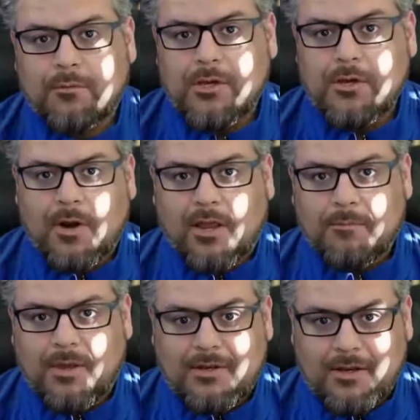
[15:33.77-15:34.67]
when you
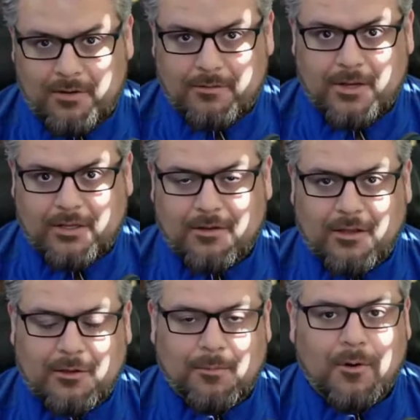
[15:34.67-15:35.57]
recommend it at
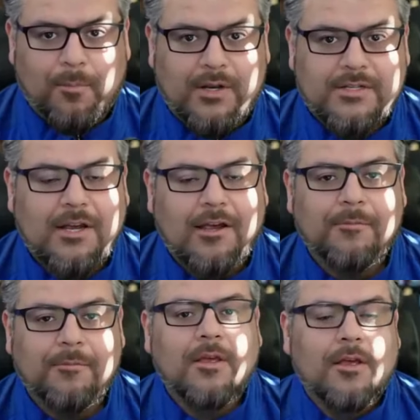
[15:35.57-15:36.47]
the appropriate
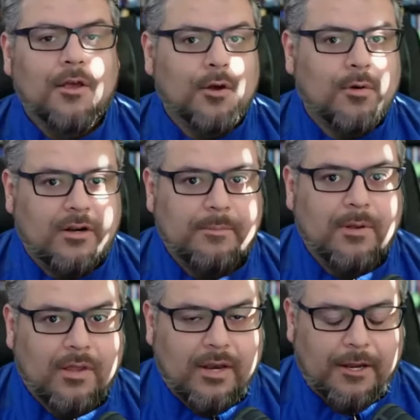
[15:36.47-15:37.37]
time,
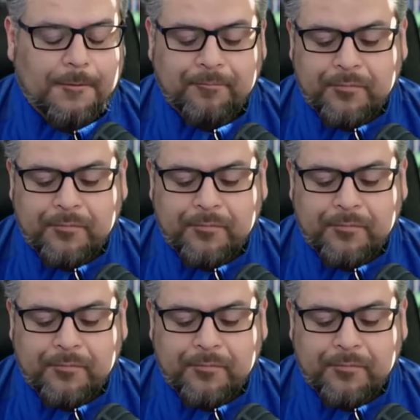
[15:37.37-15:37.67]
credibility.